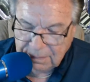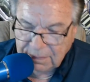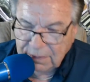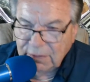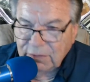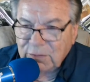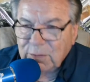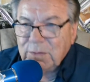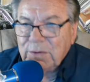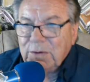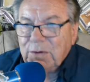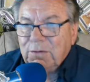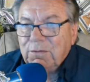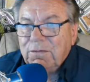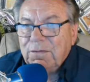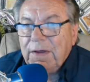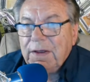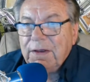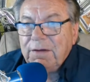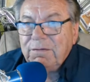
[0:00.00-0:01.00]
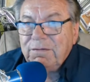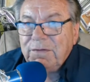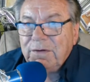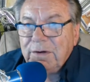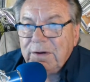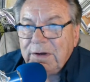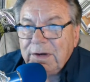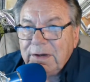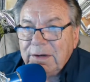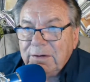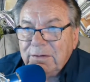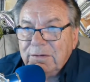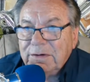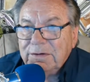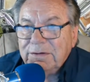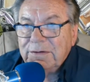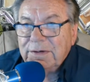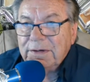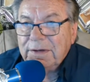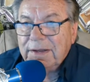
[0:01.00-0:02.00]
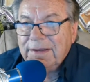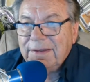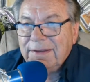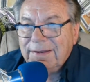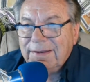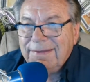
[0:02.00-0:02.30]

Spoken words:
This one you'll find very interesting.